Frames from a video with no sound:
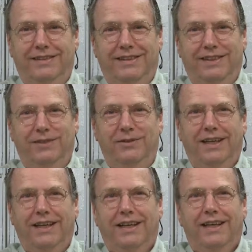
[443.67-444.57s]
So
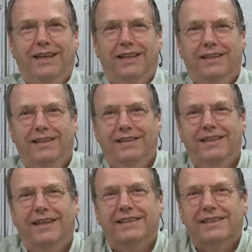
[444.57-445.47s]

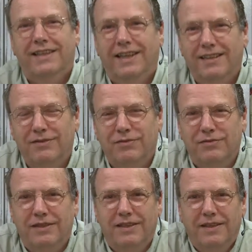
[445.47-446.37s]
that's kind of
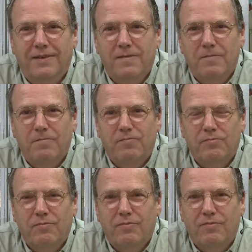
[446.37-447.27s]

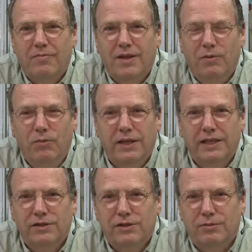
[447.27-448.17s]
what I
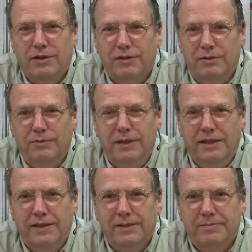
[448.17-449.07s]
struggle
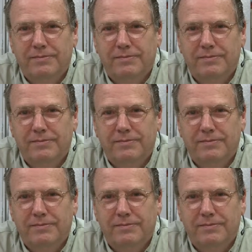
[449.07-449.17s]
with.